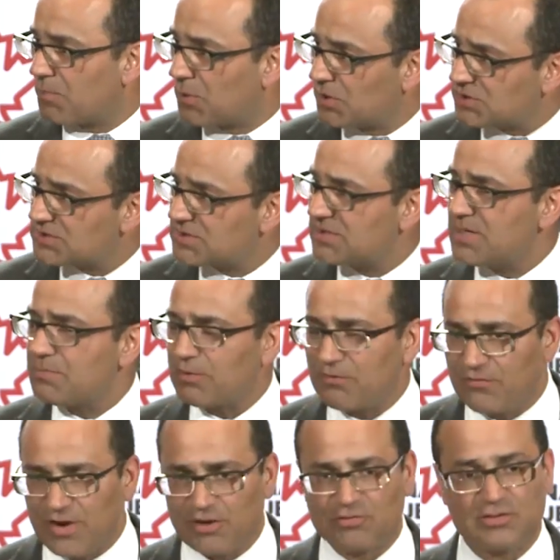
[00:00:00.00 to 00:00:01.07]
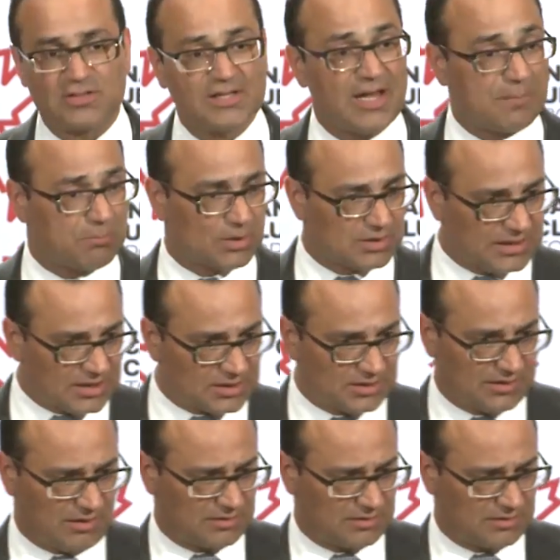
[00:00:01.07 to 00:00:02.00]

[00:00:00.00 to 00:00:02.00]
personally, professionally, and politically,